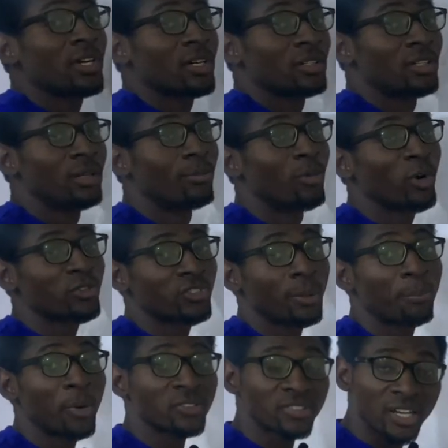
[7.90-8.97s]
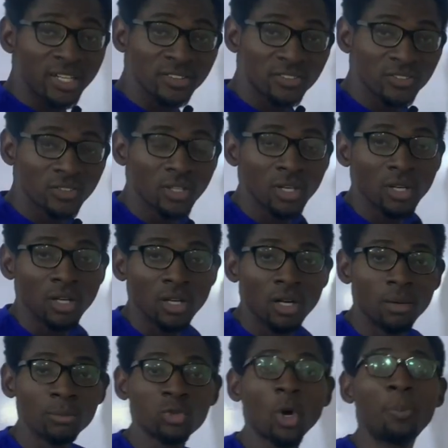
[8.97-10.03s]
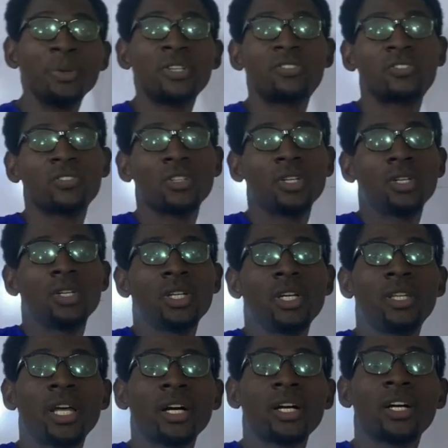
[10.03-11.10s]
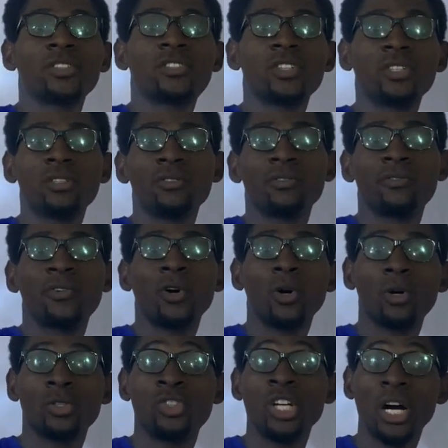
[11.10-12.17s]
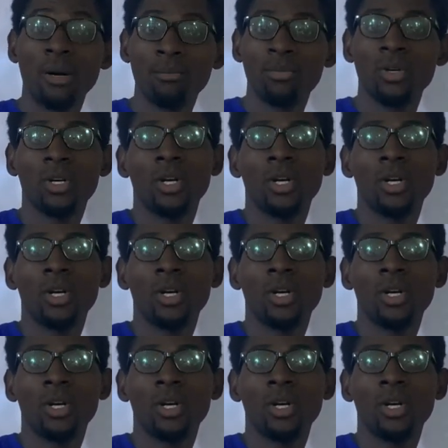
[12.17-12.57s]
the most important topics in accounting for JAMB